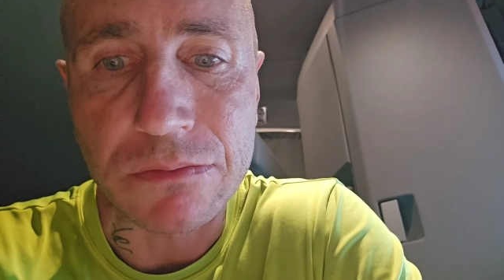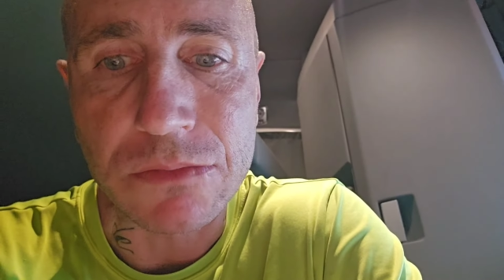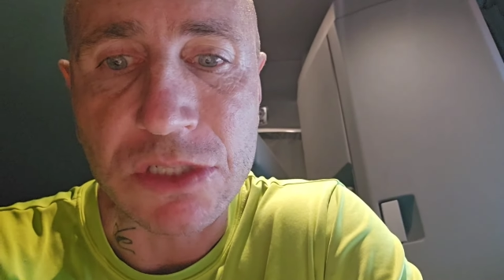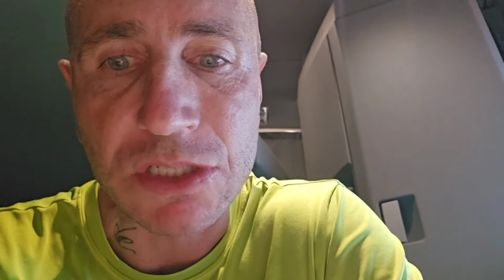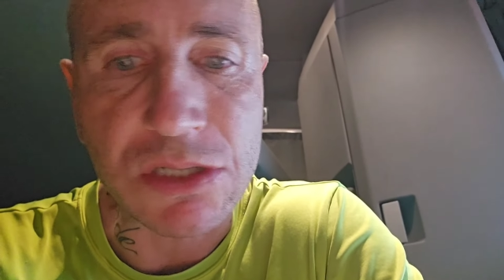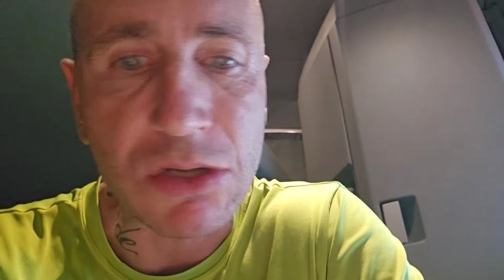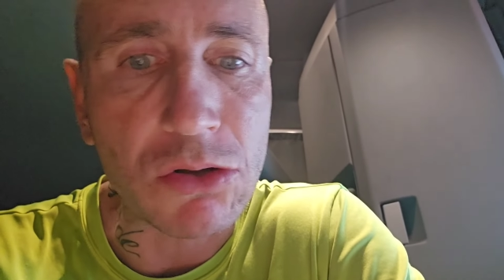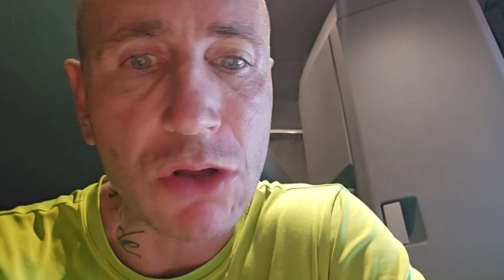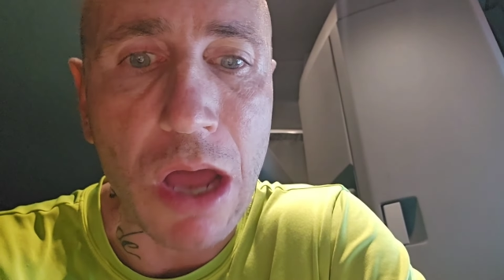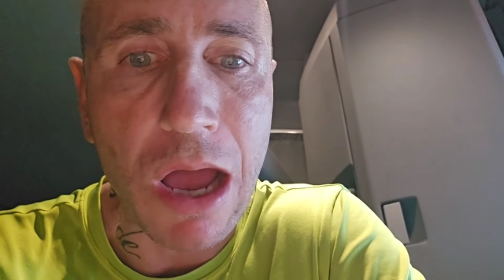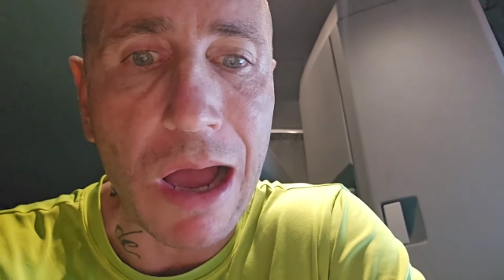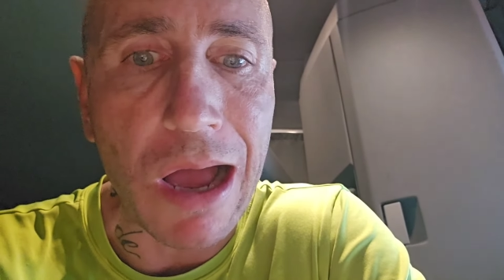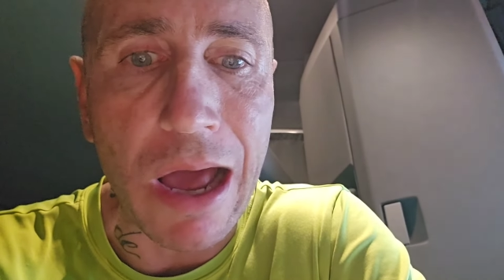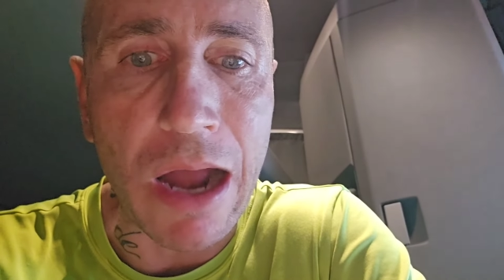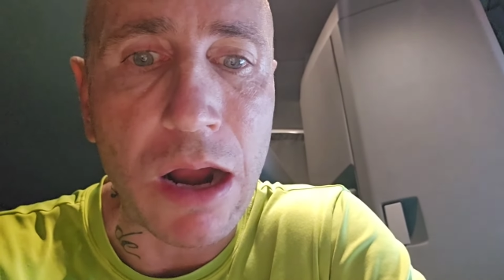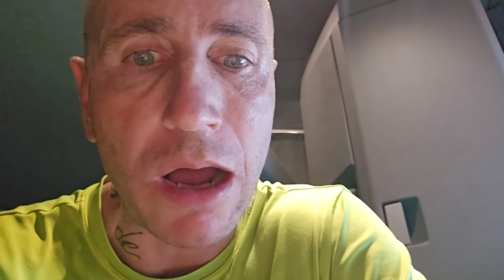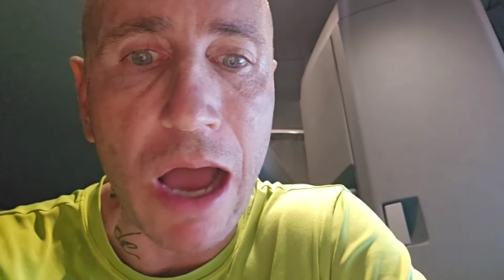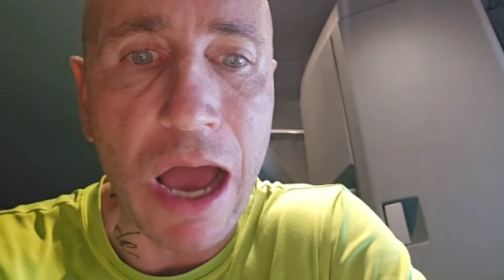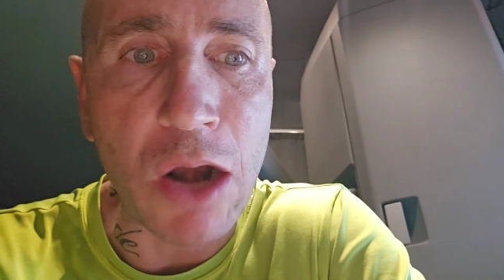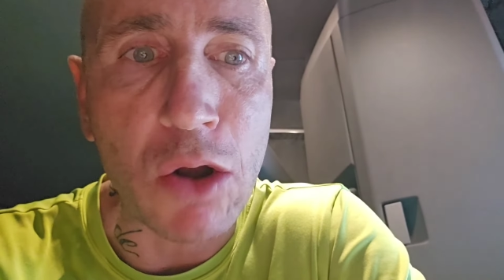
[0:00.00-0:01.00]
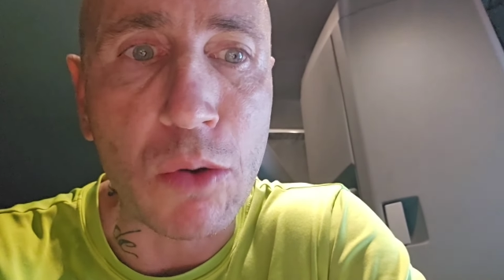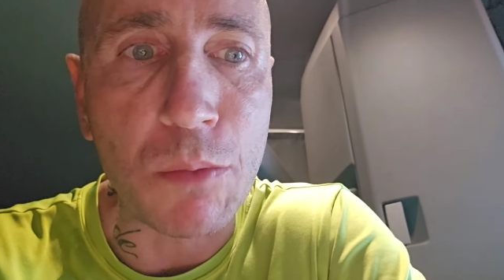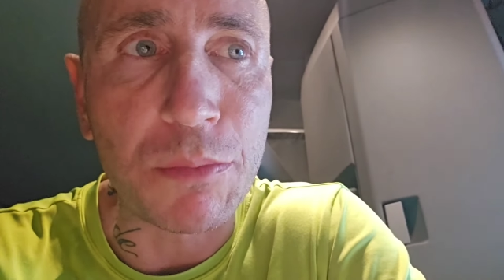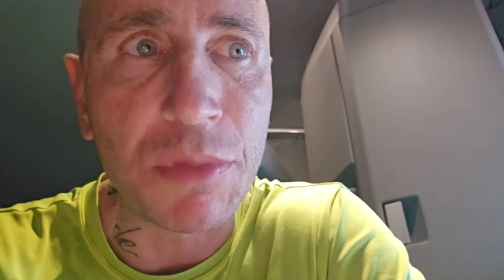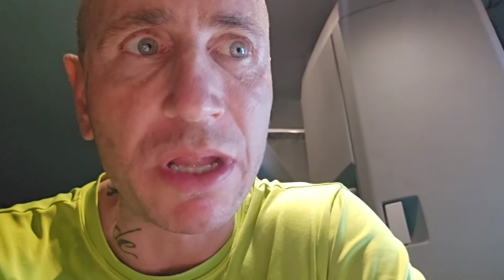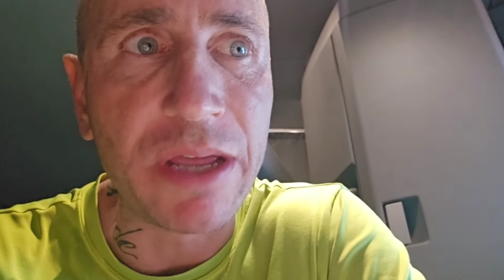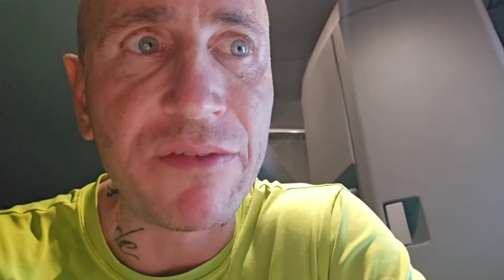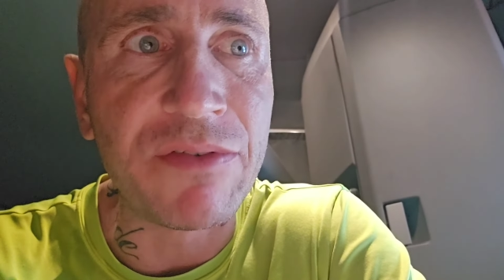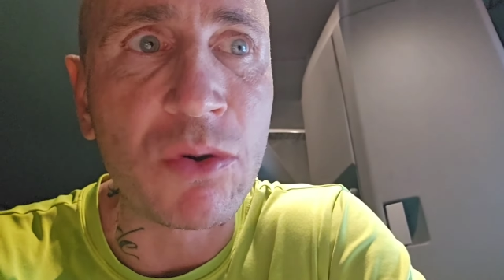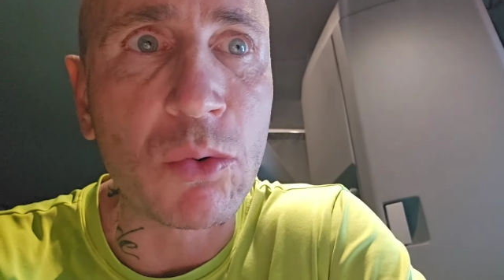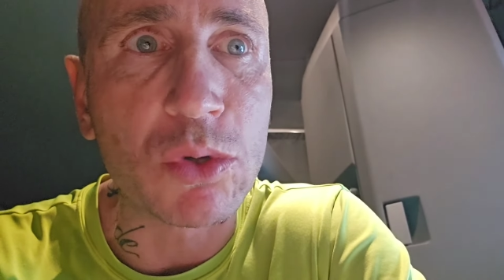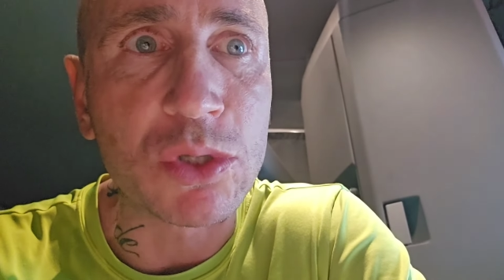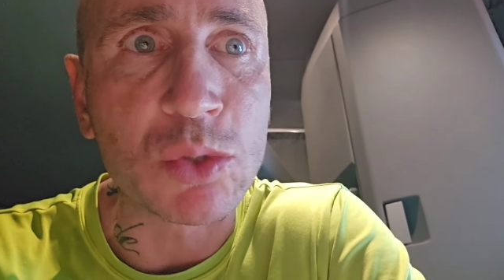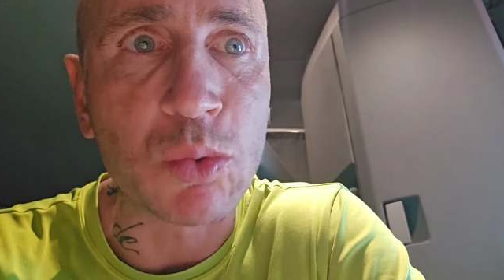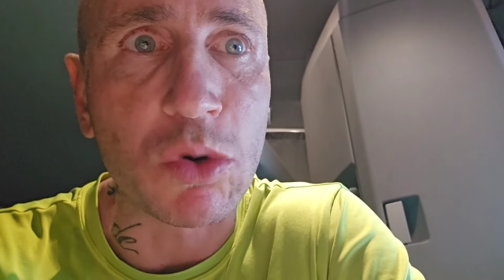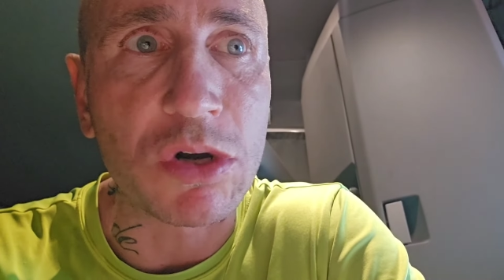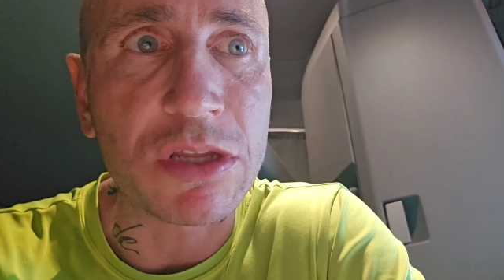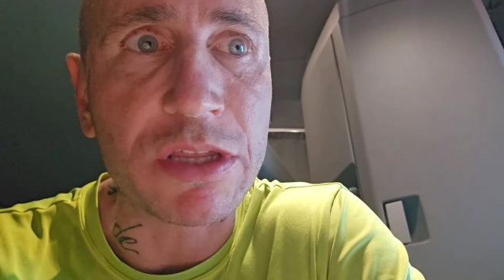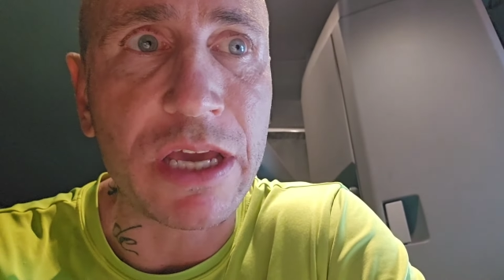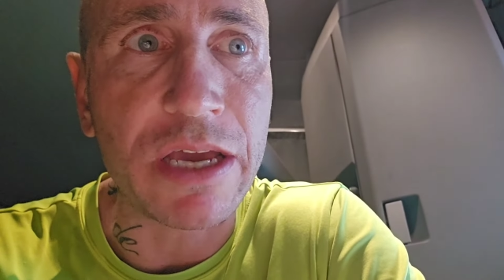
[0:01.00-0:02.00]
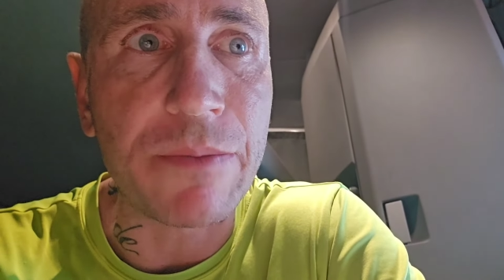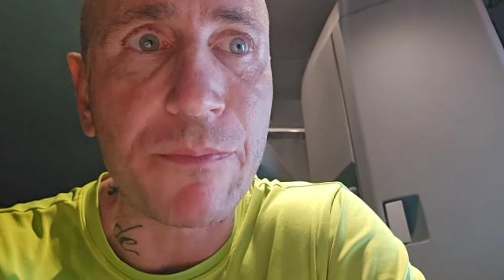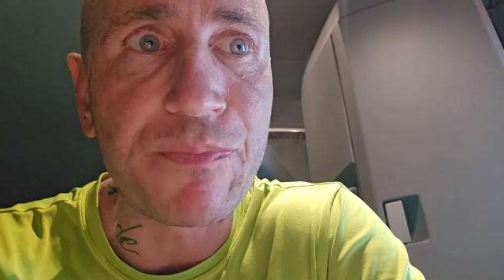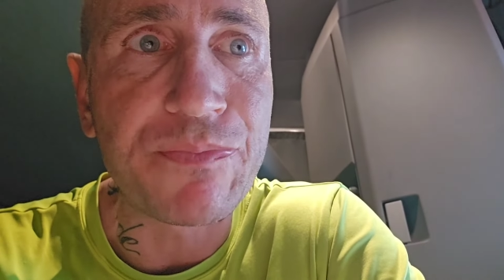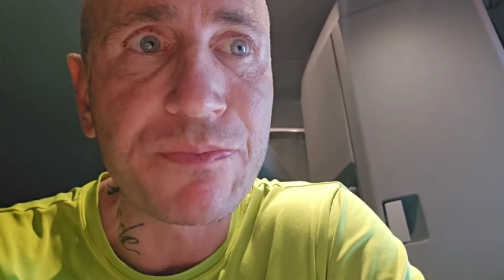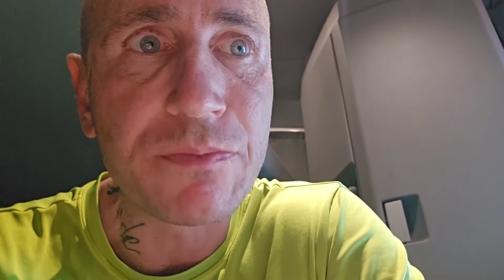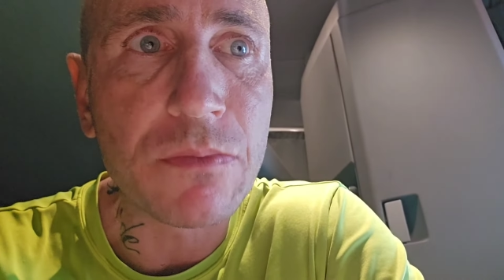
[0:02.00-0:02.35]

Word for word: Still not, I don't believe it was worth it.